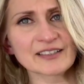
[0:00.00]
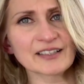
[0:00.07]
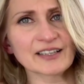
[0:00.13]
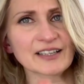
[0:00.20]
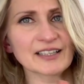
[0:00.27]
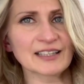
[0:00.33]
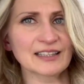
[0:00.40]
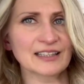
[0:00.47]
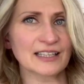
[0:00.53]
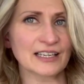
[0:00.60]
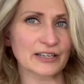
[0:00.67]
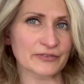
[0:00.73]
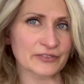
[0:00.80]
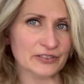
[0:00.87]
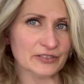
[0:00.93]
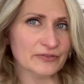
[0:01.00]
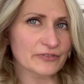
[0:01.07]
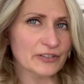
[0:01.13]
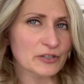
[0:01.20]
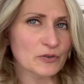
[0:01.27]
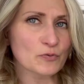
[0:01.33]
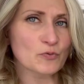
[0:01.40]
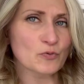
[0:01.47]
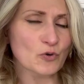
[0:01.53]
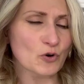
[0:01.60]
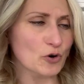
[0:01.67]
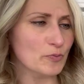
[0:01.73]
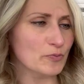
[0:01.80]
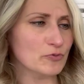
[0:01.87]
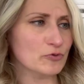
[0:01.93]
I love this very
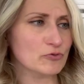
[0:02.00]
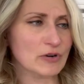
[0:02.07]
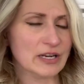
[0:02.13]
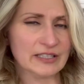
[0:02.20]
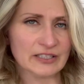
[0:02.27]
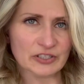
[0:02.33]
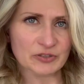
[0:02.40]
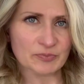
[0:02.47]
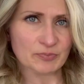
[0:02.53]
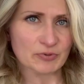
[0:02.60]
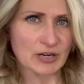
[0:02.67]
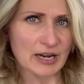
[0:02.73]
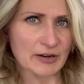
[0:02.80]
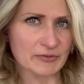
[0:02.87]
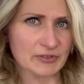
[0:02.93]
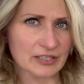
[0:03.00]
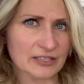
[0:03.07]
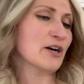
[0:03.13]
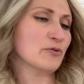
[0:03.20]
warm reddish brown.